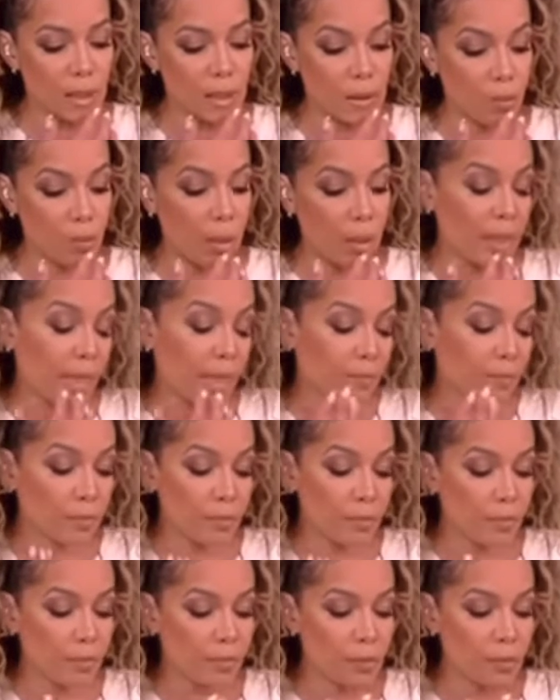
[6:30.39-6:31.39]

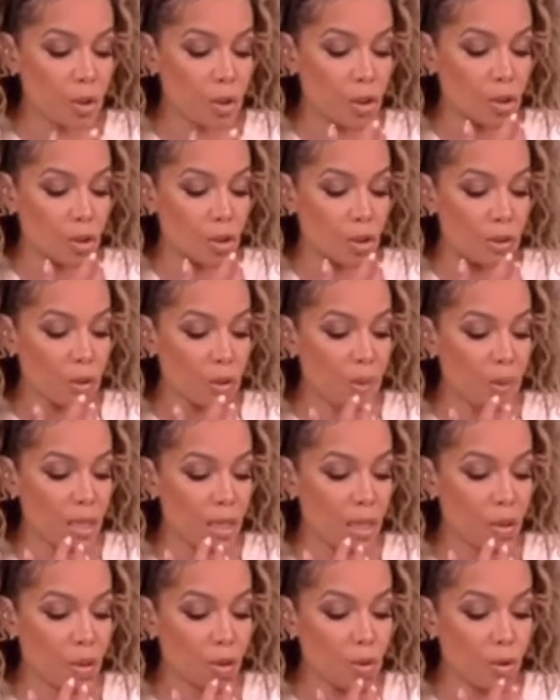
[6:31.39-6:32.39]

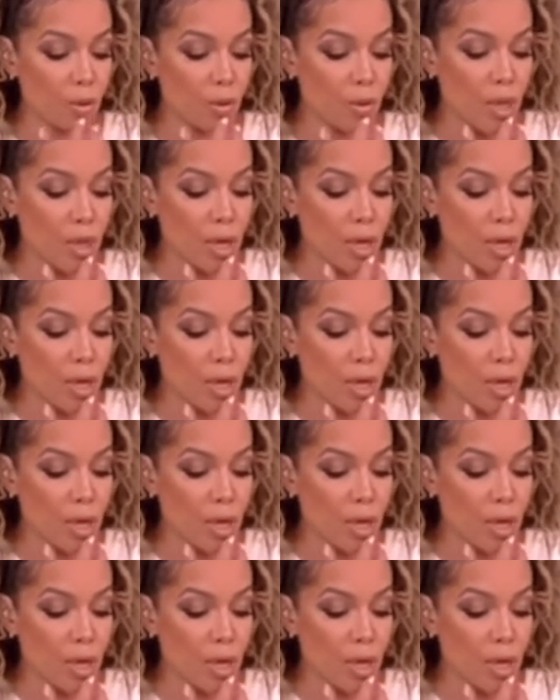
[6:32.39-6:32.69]
[no speech]